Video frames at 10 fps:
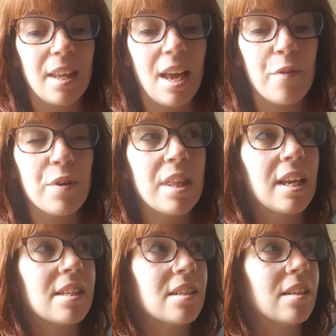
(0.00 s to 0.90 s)
everything
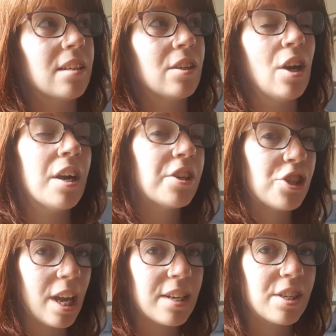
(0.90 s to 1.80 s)
is kind of
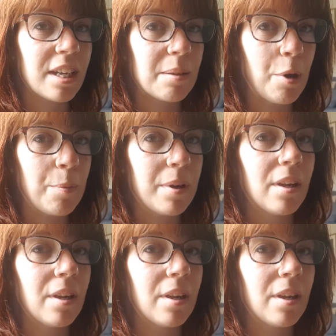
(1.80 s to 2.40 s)
changing at the moment.